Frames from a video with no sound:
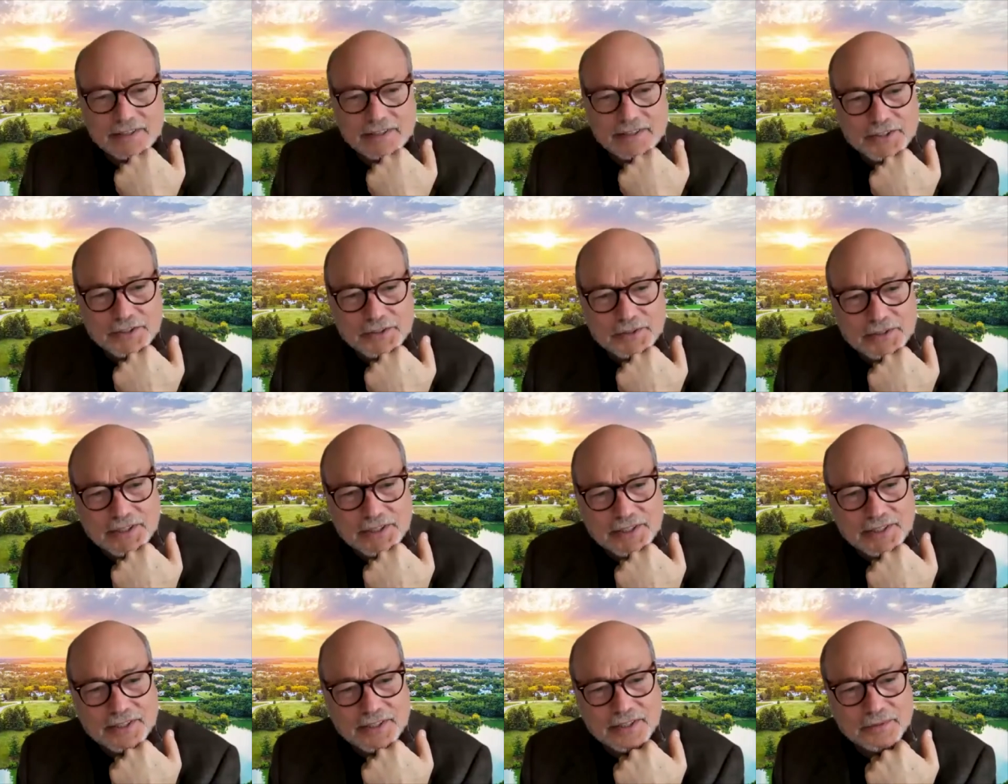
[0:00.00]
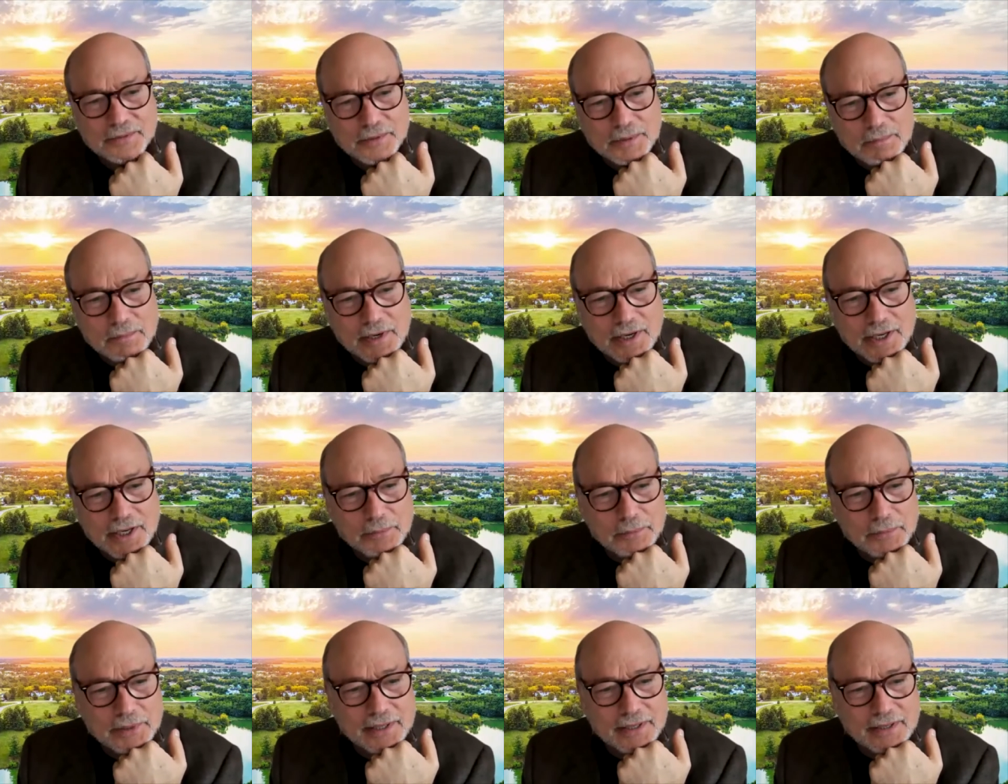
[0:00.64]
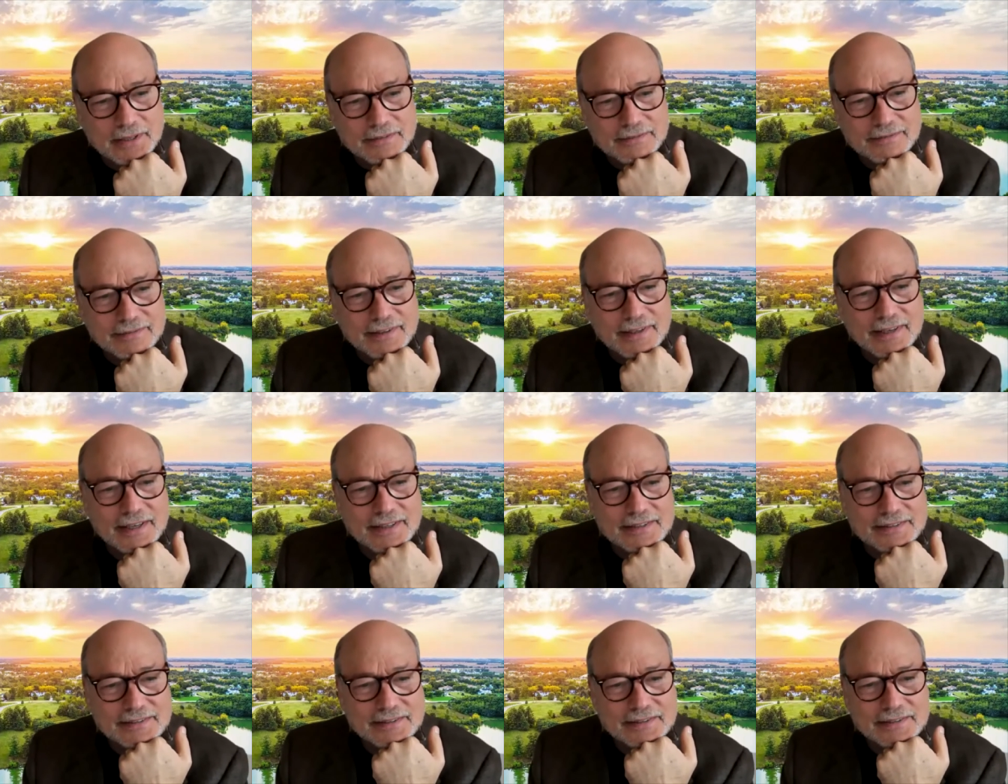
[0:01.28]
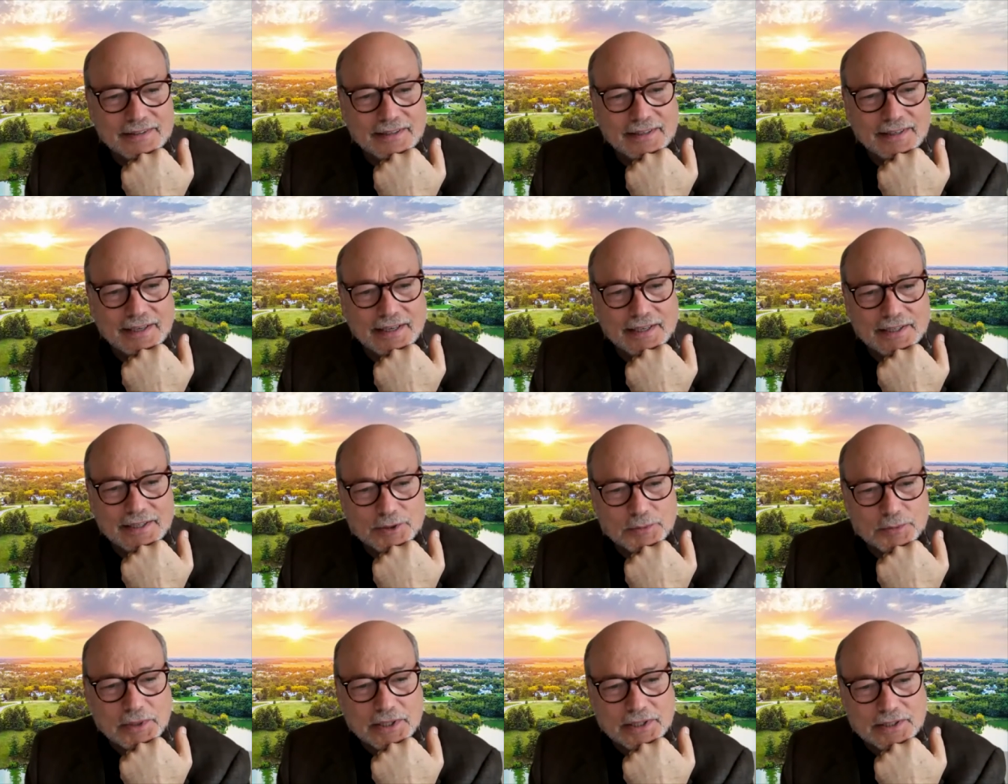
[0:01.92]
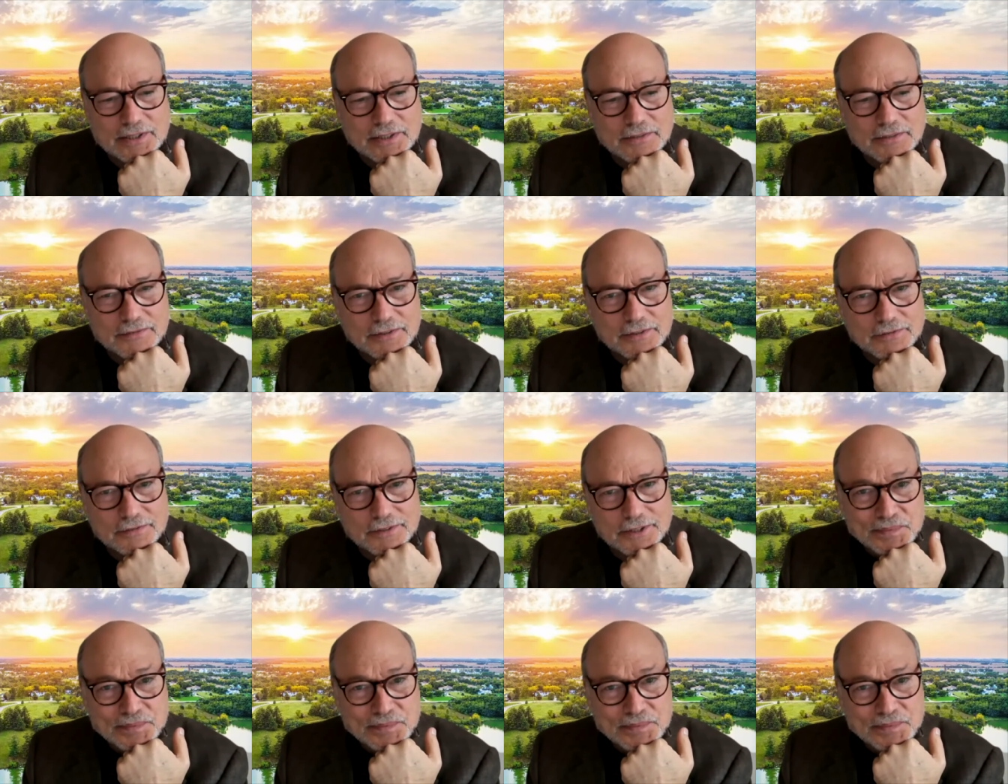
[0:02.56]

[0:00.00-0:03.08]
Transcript: did uh, remind me of that uh, yeah. aspect of the film.